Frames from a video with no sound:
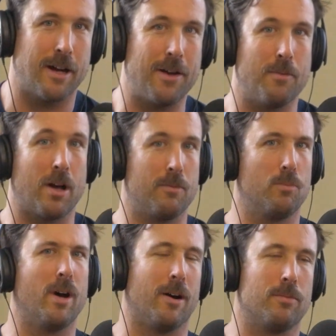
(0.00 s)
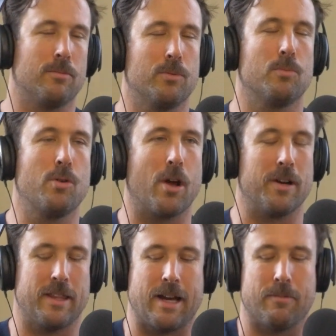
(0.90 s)
I, I, well, well, we'll go
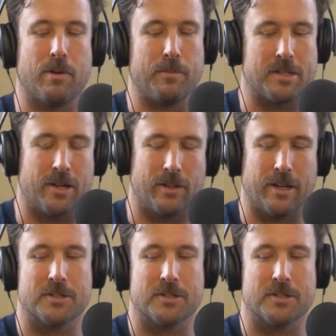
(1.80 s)
into that momentarily.